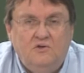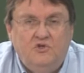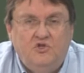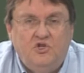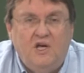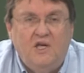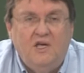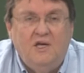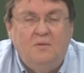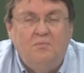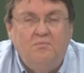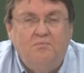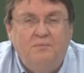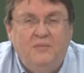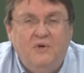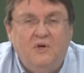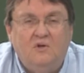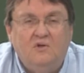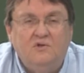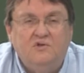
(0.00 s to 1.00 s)
Jacob
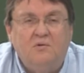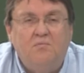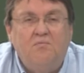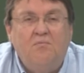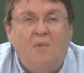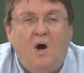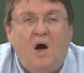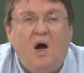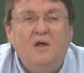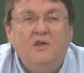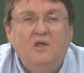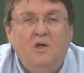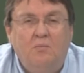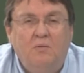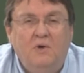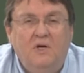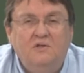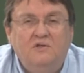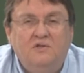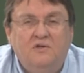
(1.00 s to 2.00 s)
builds a
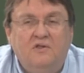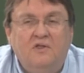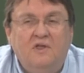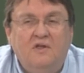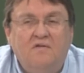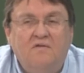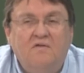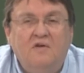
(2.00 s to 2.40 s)
monument to the